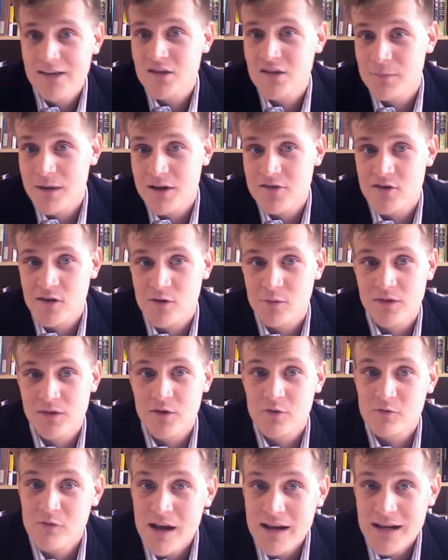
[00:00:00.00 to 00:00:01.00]
asymmetric, with
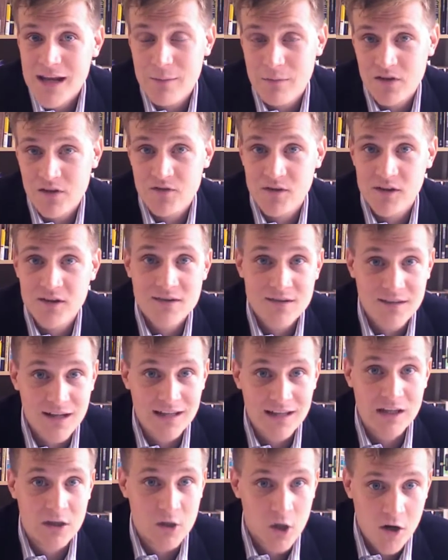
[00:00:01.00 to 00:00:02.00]
the right hemisphere
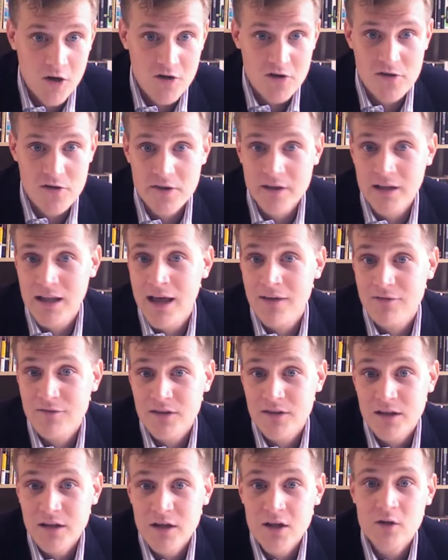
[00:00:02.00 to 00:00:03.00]
slightly larger than the
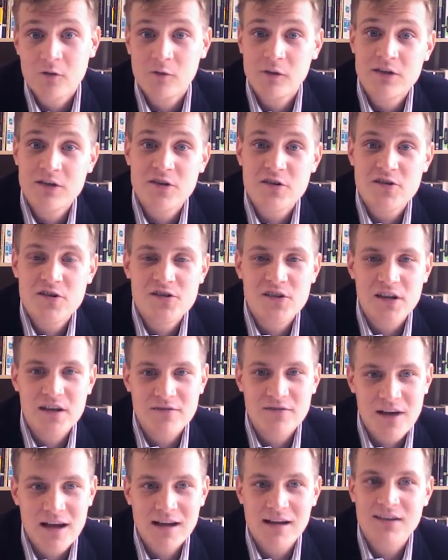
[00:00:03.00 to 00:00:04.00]
left. Researchers
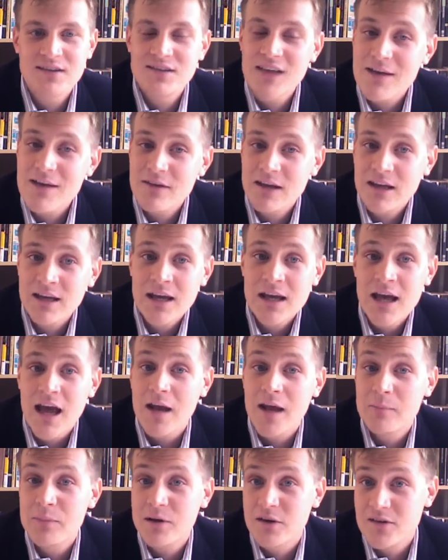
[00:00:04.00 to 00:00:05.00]
Ivanka Savic
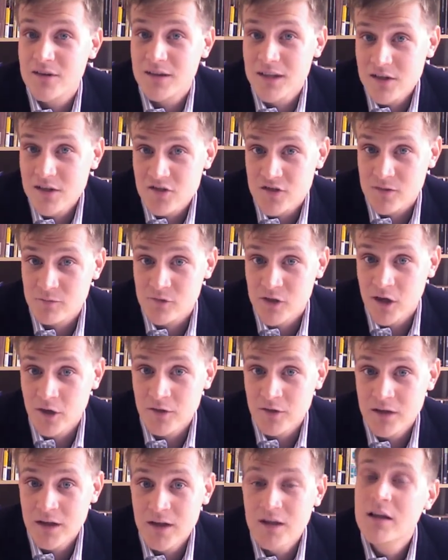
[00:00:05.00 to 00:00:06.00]
and Pierce Lindstrom
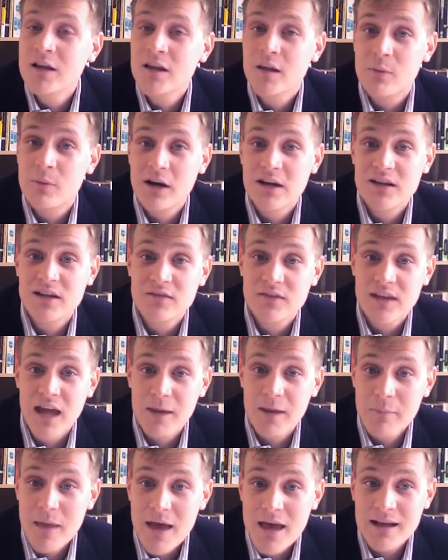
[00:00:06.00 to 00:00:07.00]
wrote, "The brains of
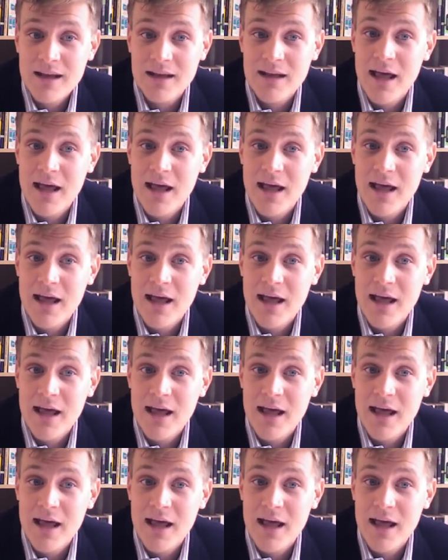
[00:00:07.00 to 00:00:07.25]
gay men